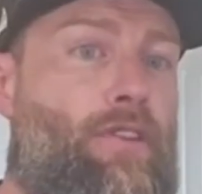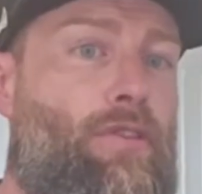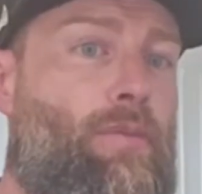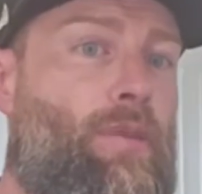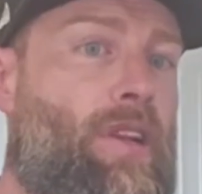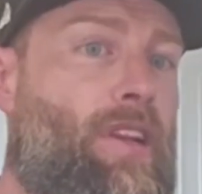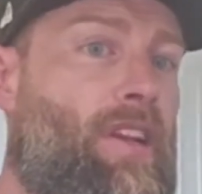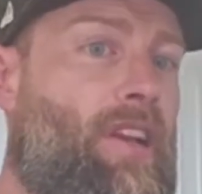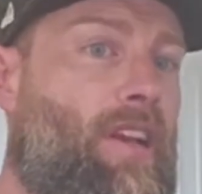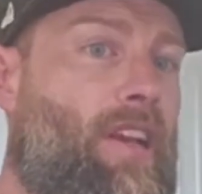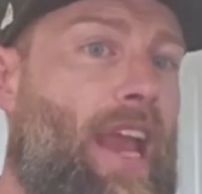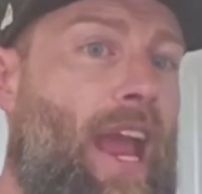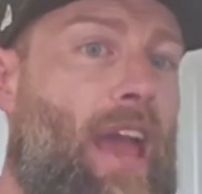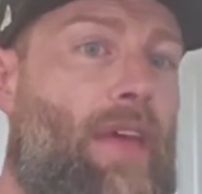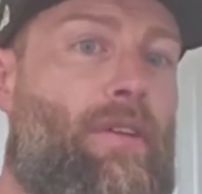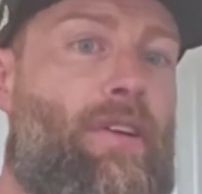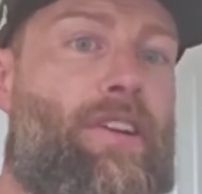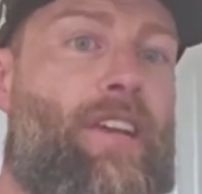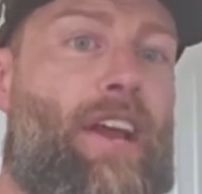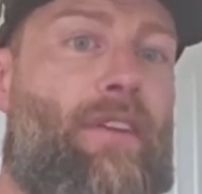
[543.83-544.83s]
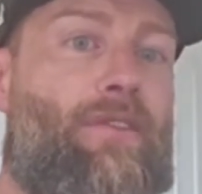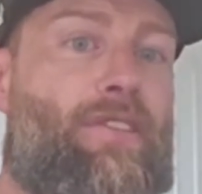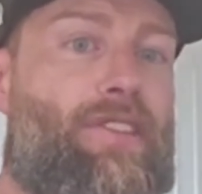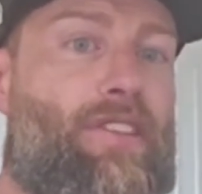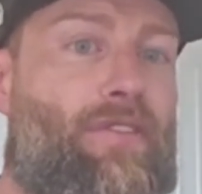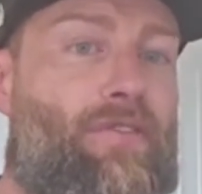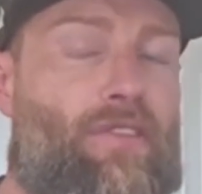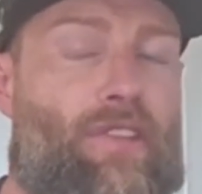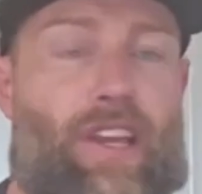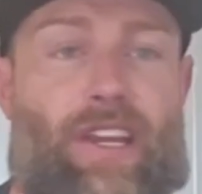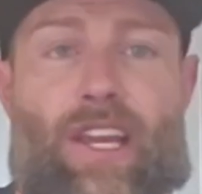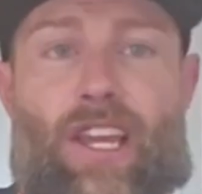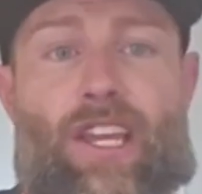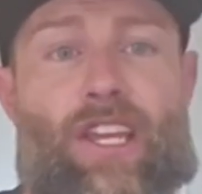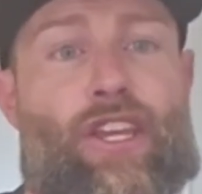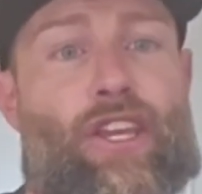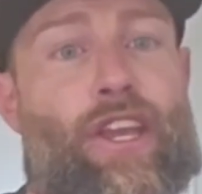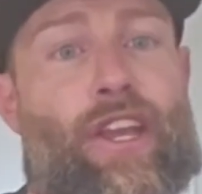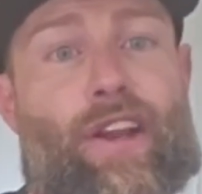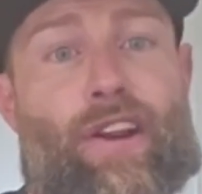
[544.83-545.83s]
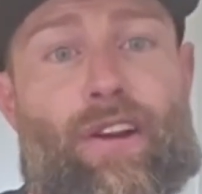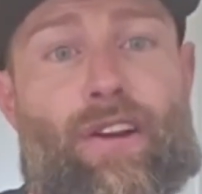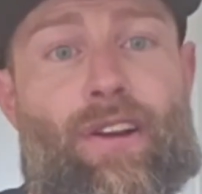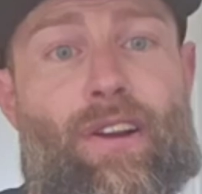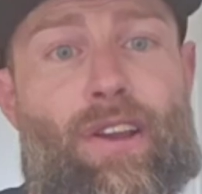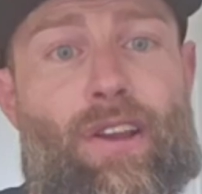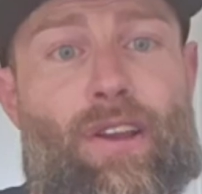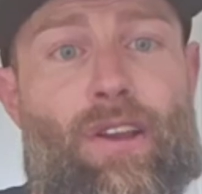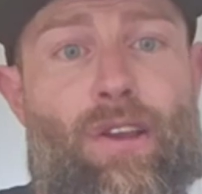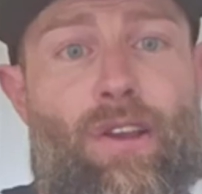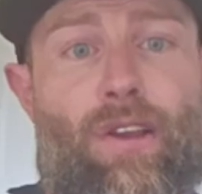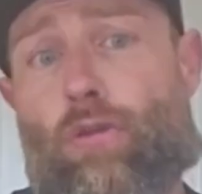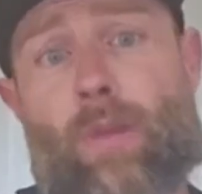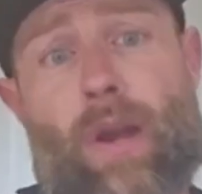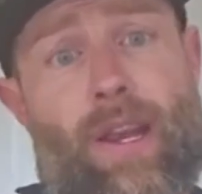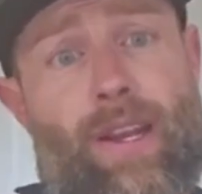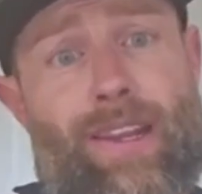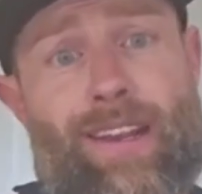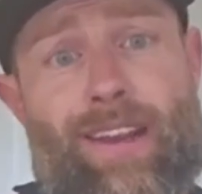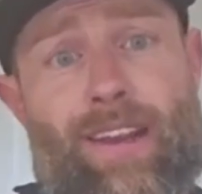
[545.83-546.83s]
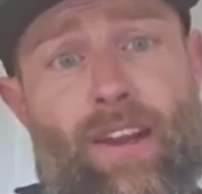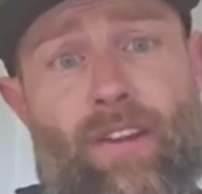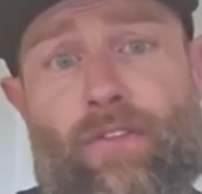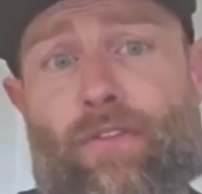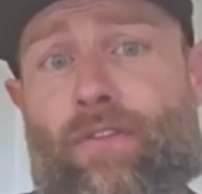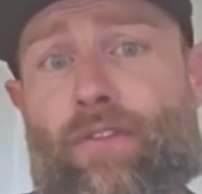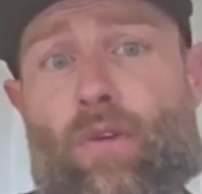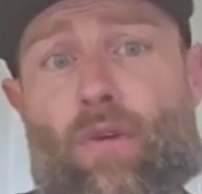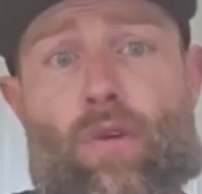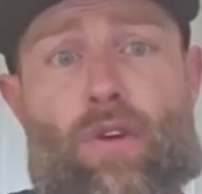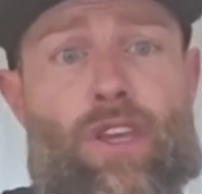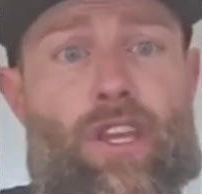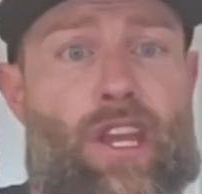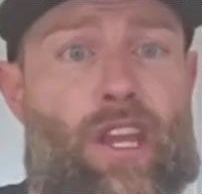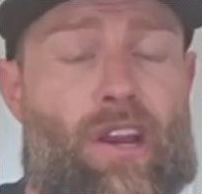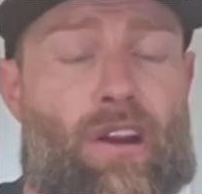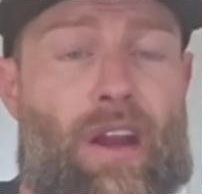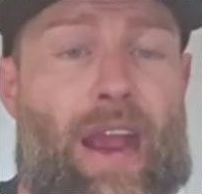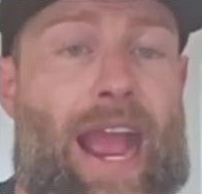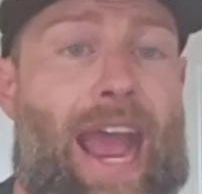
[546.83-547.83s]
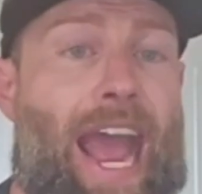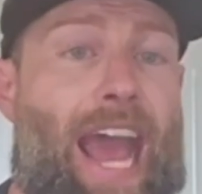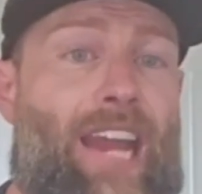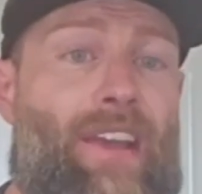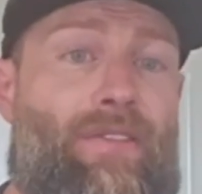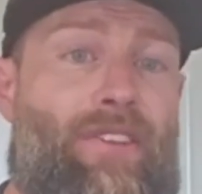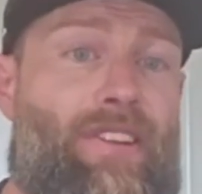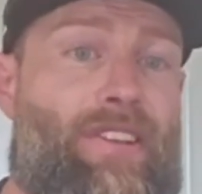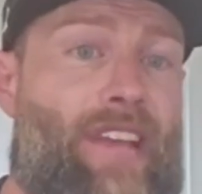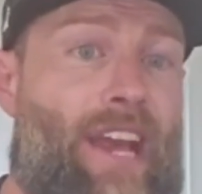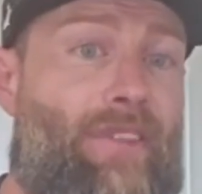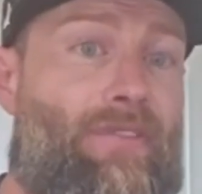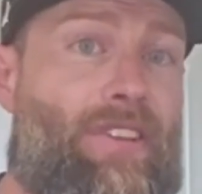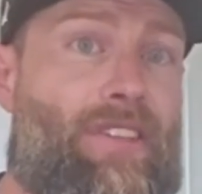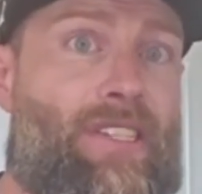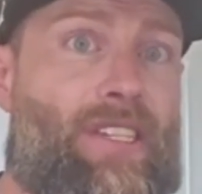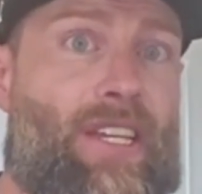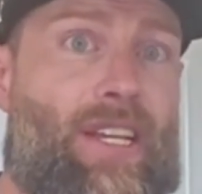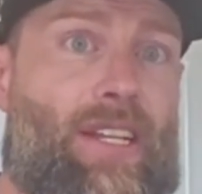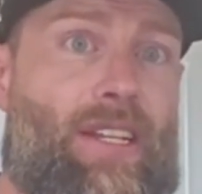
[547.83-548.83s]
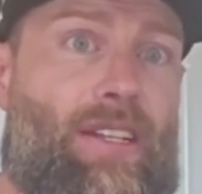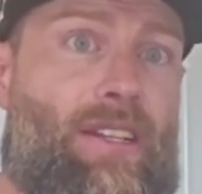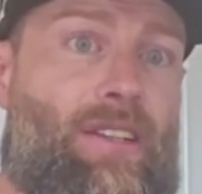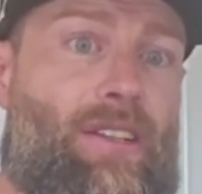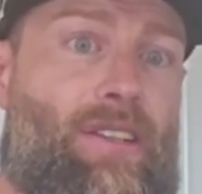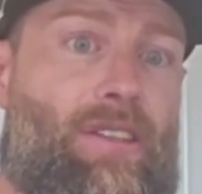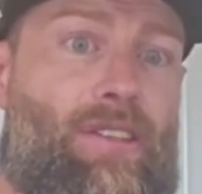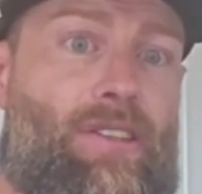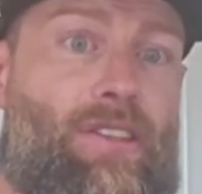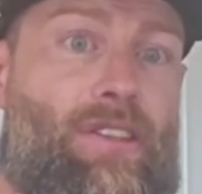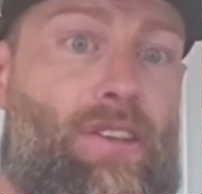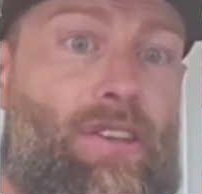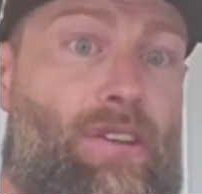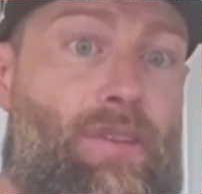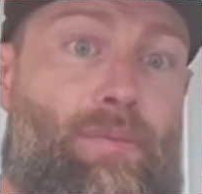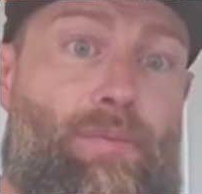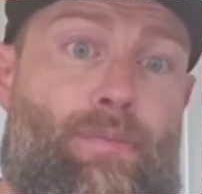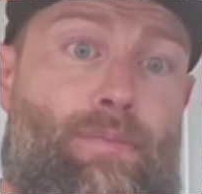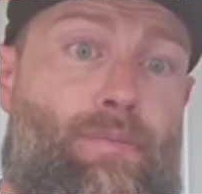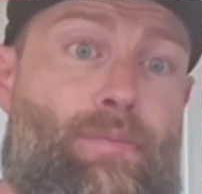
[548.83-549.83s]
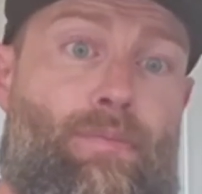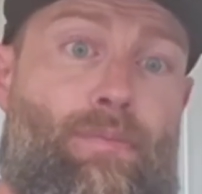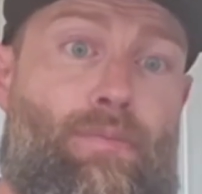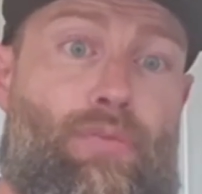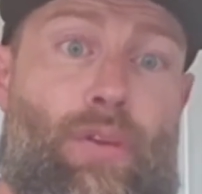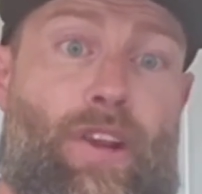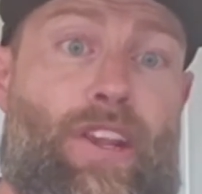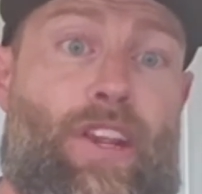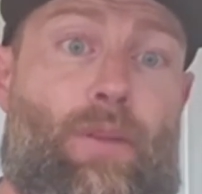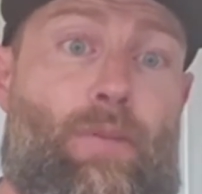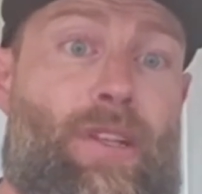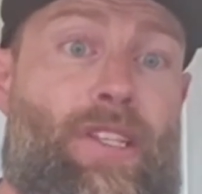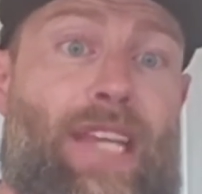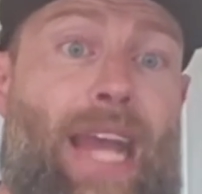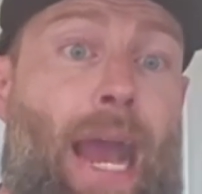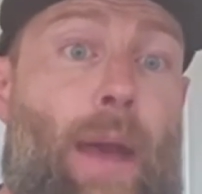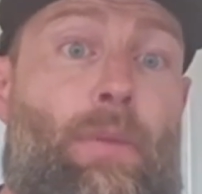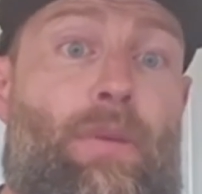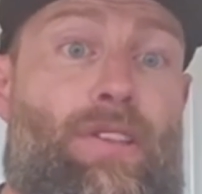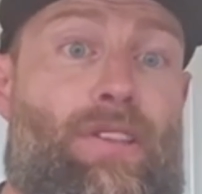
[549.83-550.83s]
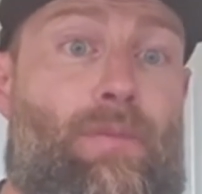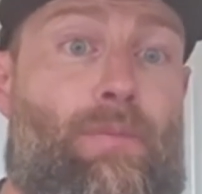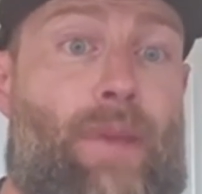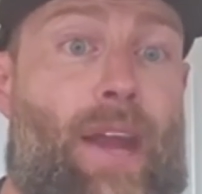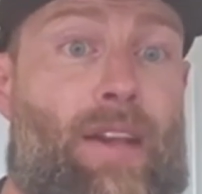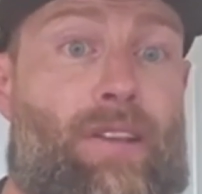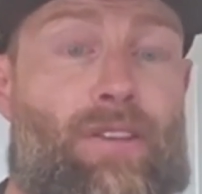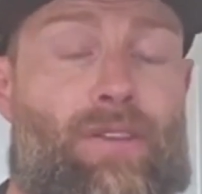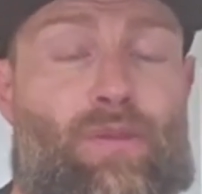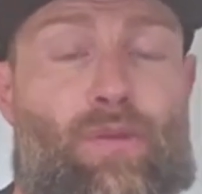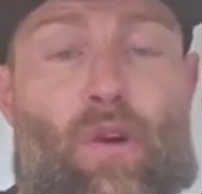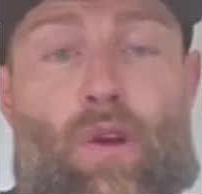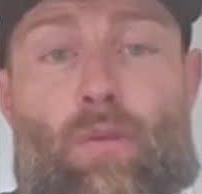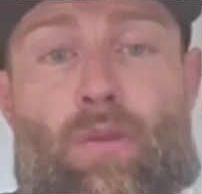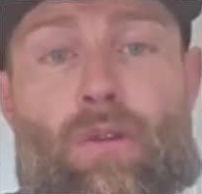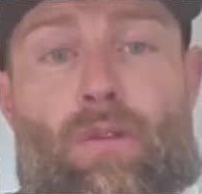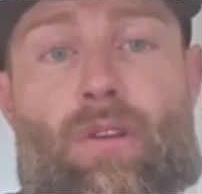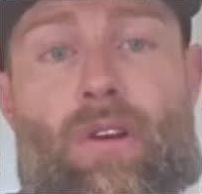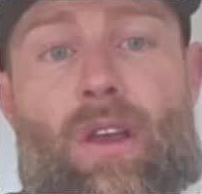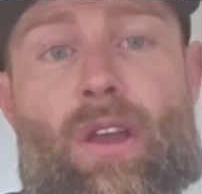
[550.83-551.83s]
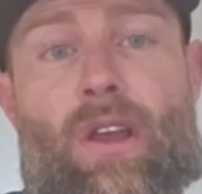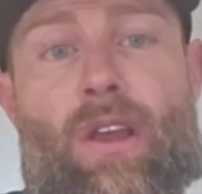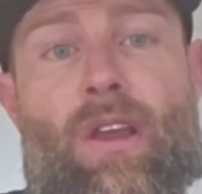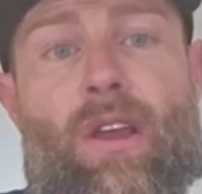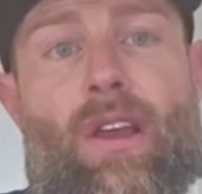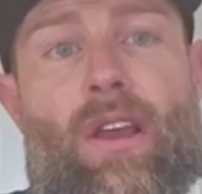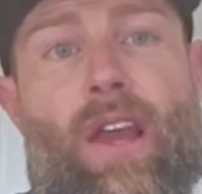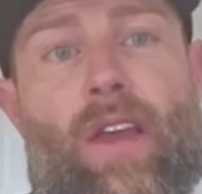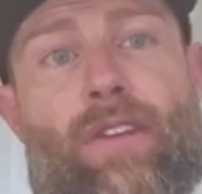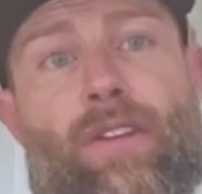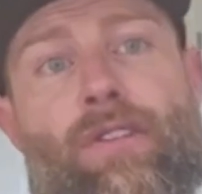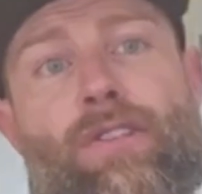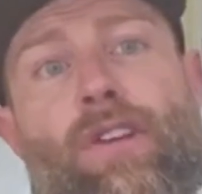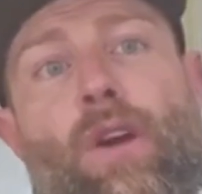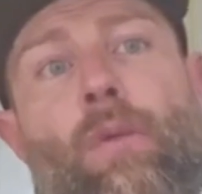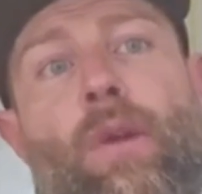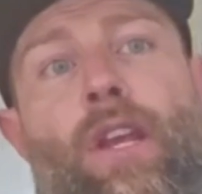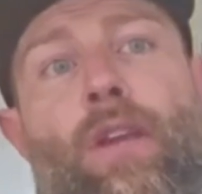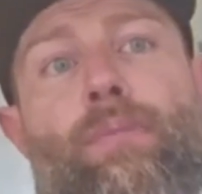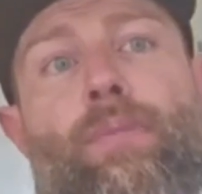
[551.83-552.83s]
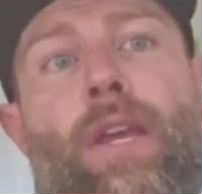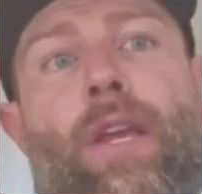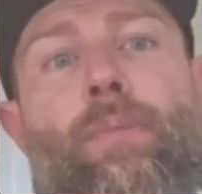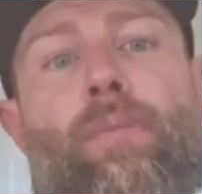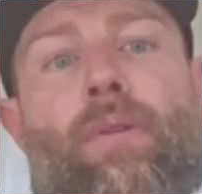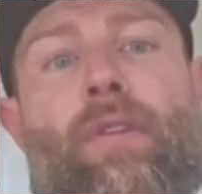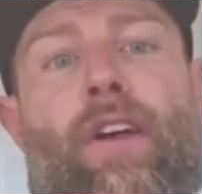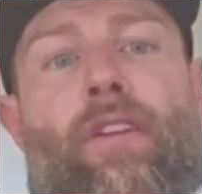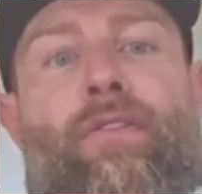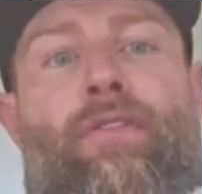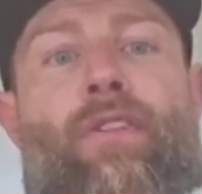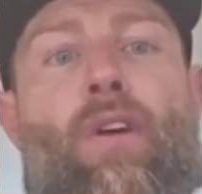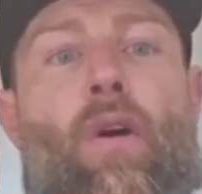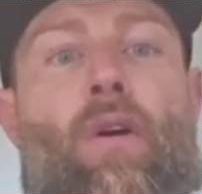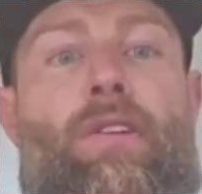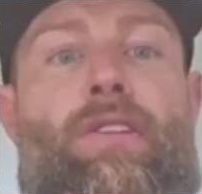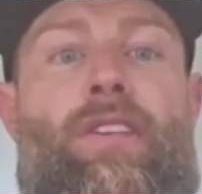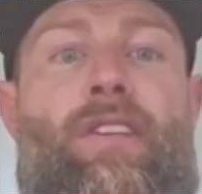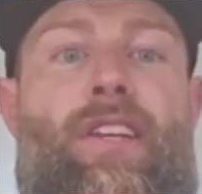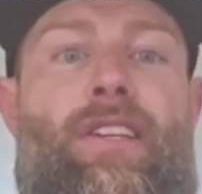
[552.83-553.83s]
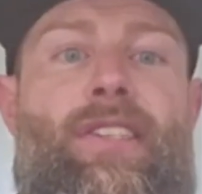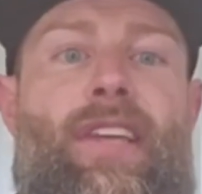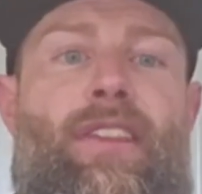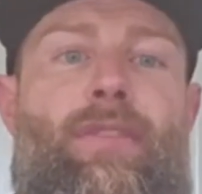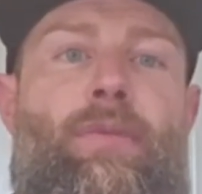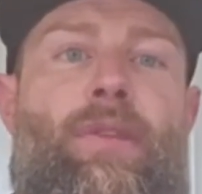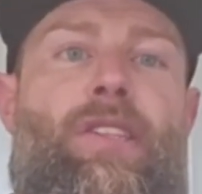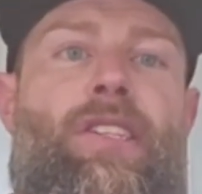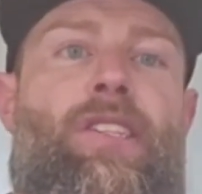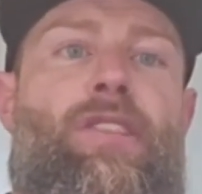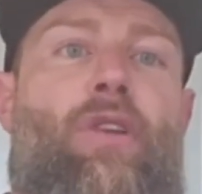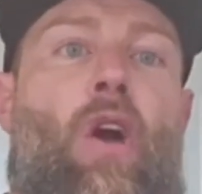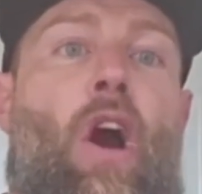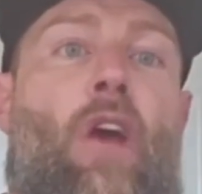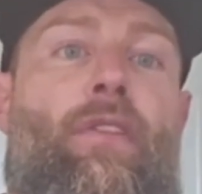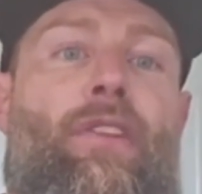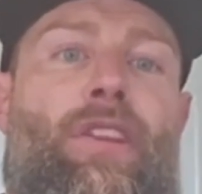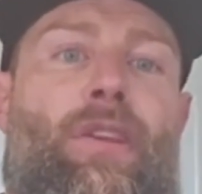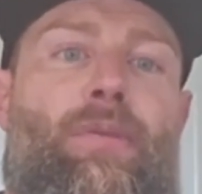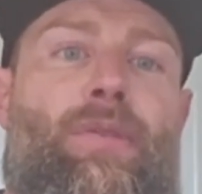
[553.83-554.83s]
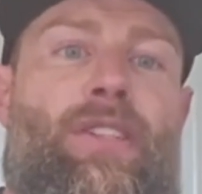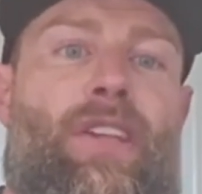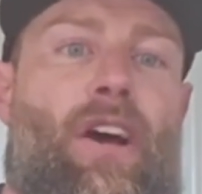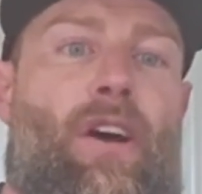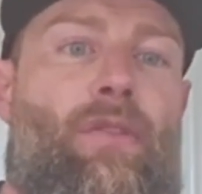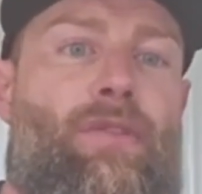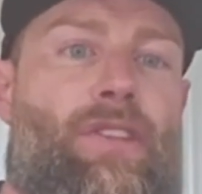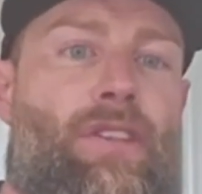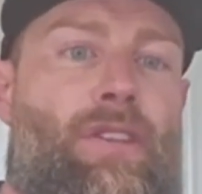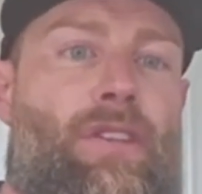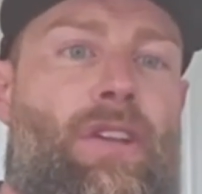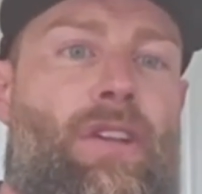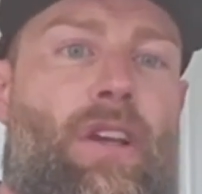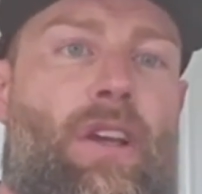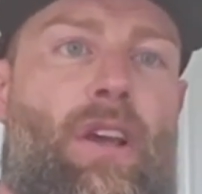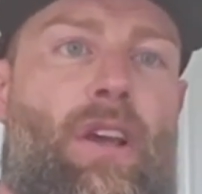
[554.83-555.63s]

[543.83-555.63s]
you've been in a calorie deficit for like a year, you might need a full year out of a deficit to bring your metabolism back to normal. And there's so many people that fall into this that have been starving themselves and